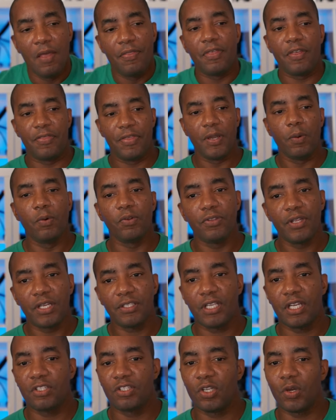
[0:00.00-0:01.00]
The thing with
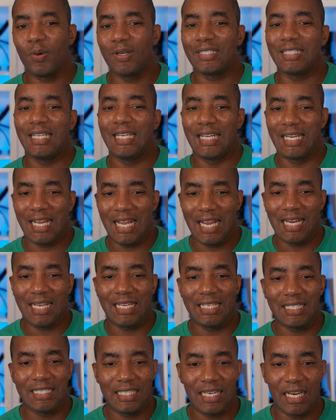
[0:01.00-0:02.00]
nuts edge though is that
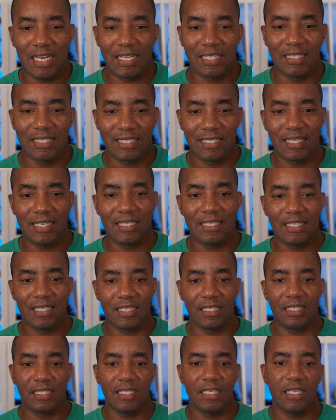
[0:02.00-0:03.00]
it
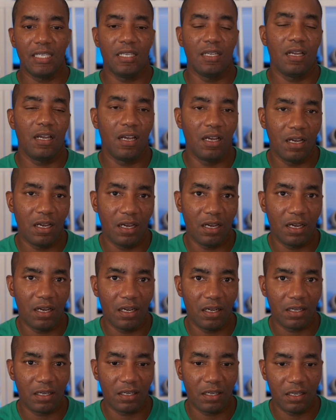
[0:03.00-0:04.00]
consistently
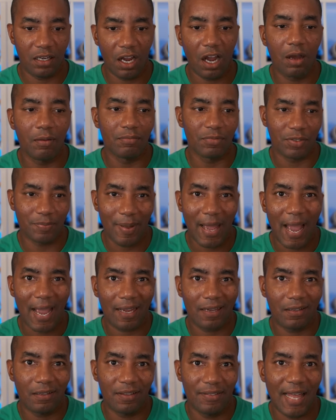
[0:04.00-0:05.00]
comes
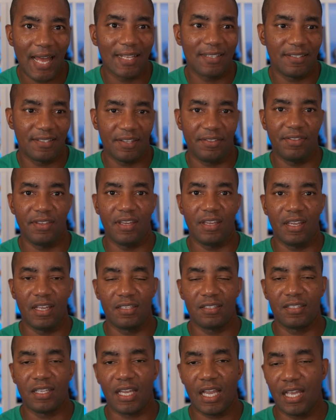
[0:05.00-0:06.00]
back. That's the thing.
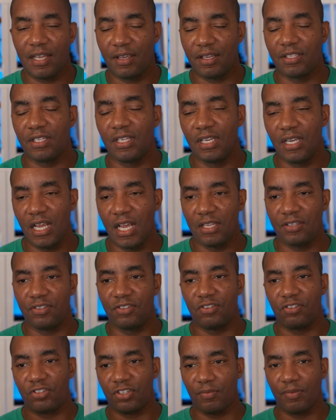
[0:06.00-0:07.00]
It's like, because it's
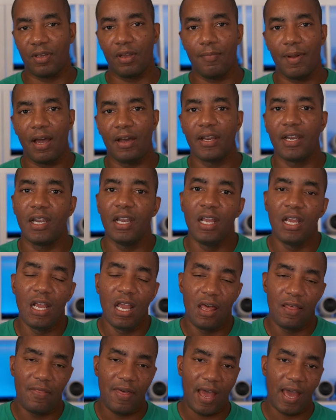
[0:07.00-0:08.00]
there's something about it
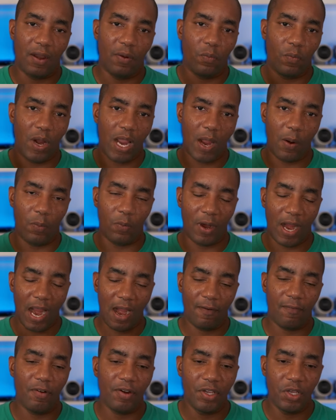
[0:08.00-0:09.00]
that
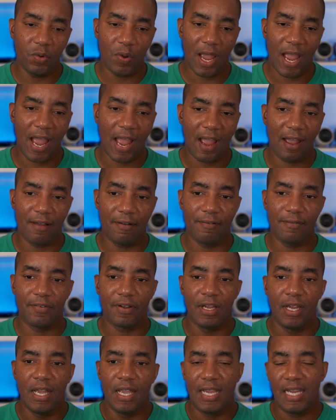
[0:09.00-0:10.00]
wherever you
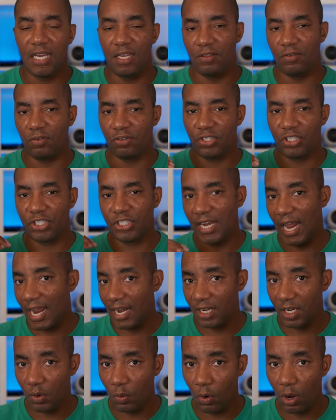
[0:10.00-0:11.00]
have either
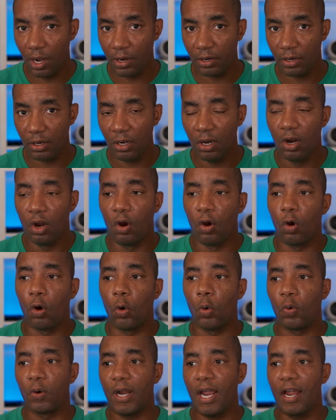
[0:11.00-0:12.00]
standing water
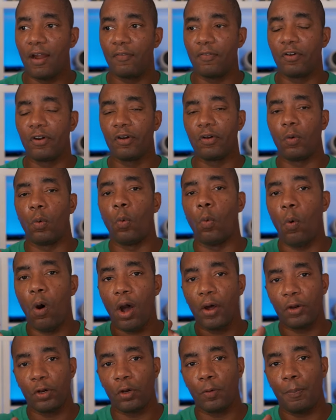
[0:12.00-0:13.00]
or wherever
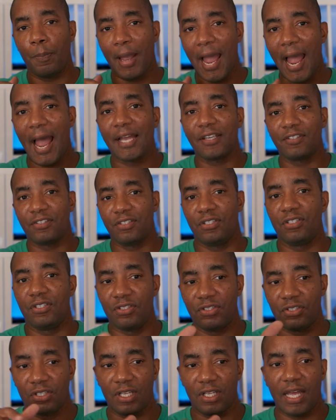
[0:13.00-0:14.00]
water
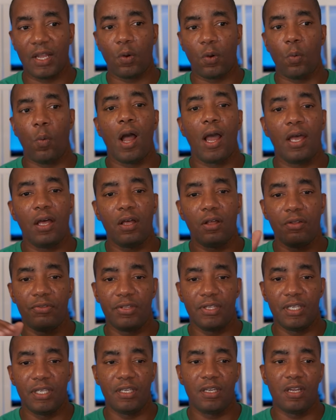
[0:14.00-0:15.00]
passes, like while
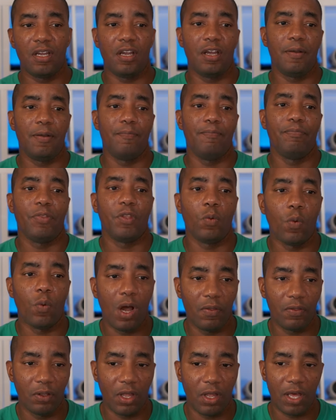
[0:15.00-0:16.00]
the
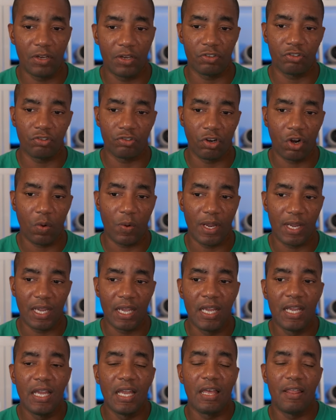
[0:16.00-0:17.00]
lawn is growing,
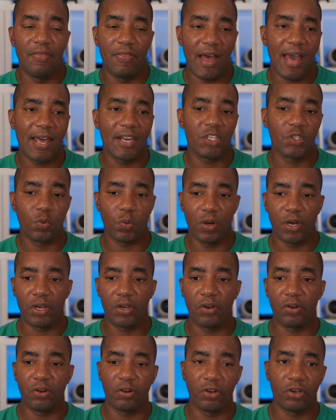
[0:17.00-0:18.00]
that is where
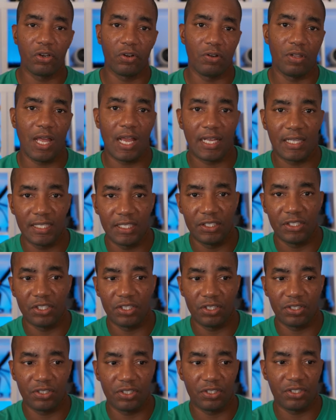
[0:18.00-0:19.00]
you're likely
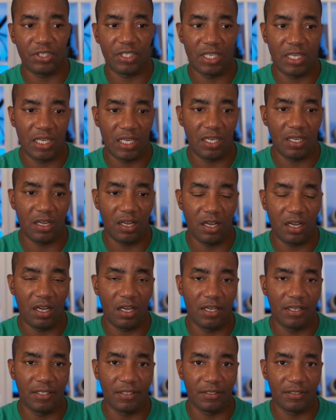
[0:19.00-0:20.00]
to see
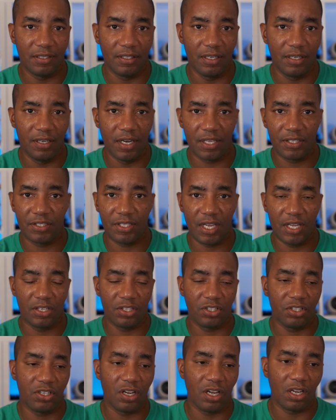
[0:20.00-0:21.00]
nuts
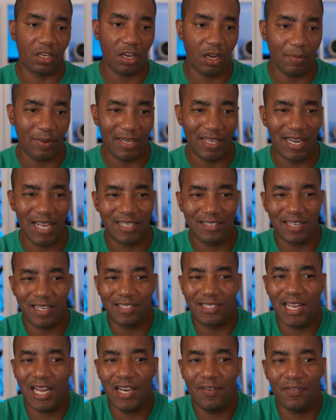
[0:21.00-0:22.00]
edge coming in.
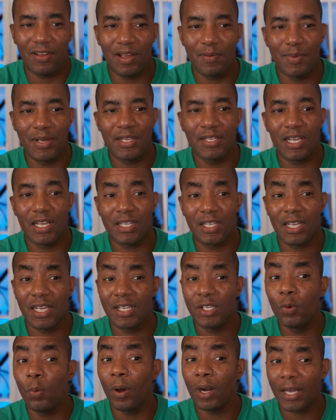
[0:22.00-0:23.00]
It's kind of, I mean,
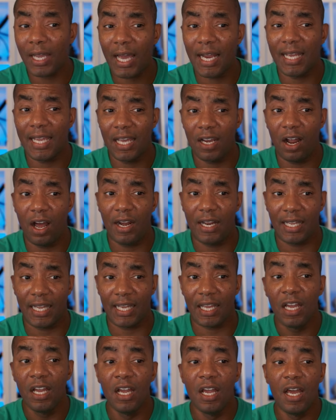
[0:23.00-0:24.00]
and you want to kind of get on it.
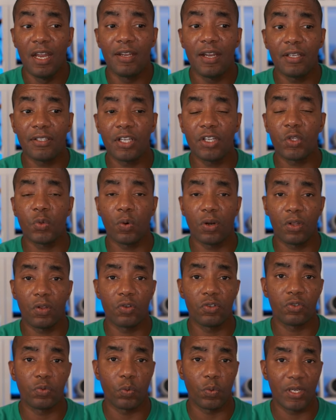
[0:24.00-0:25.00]
Like, nuts edge is one of
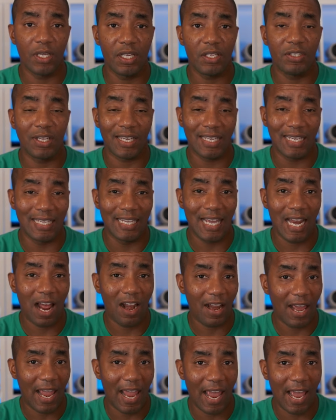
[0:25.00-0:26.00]
those weeds that can get
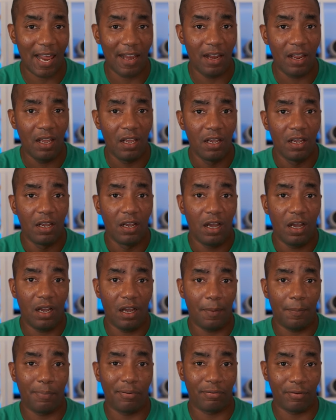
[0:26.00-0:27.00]
out of hand
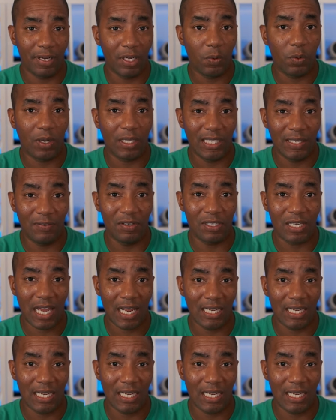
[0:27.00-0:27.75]
pretty quickly if you just